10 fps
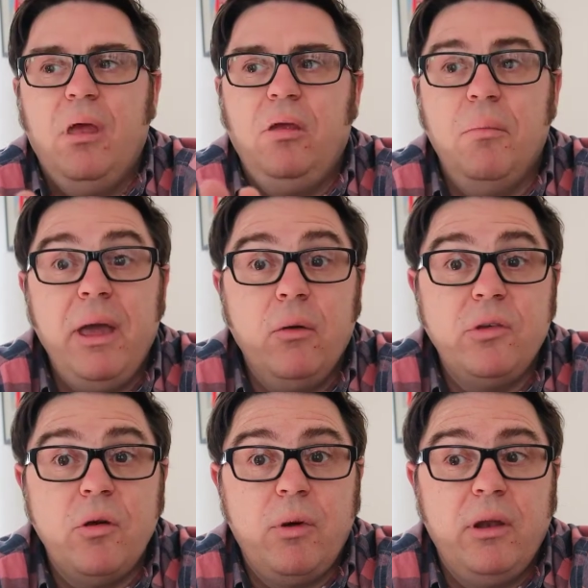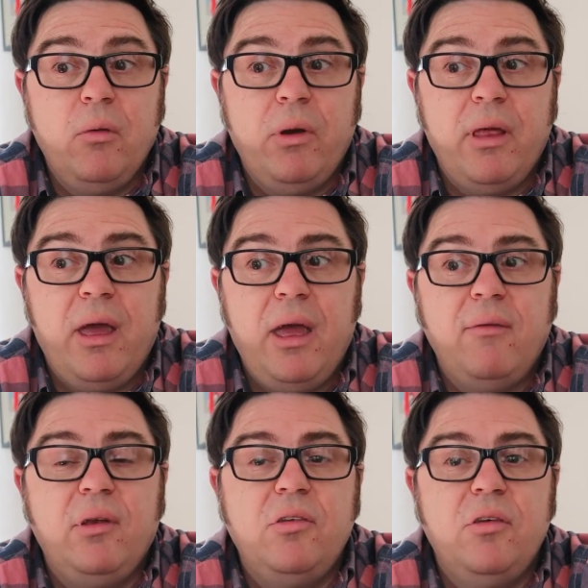You may also wonder whether
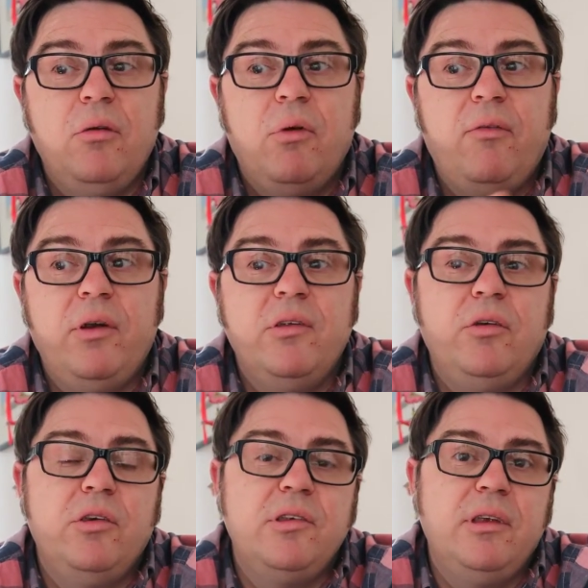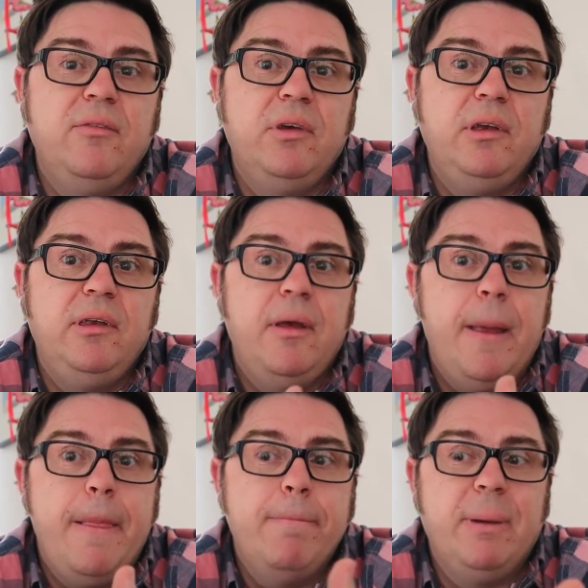having certain referees on your CV
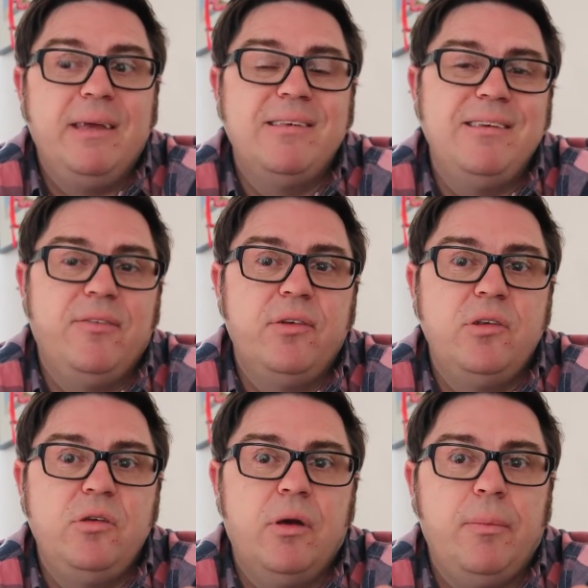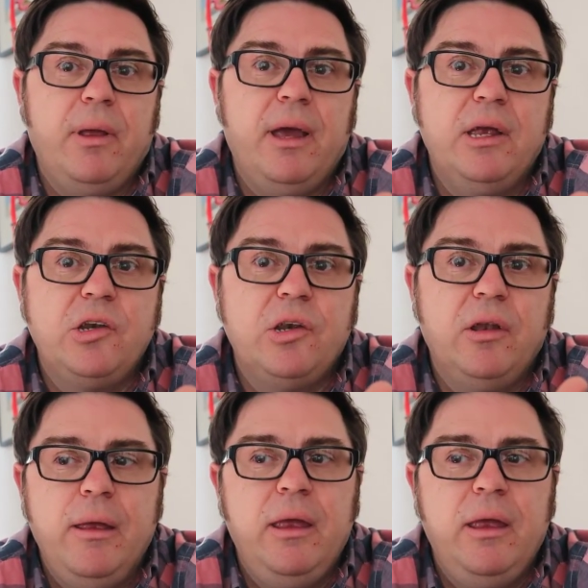makes a difference to your application.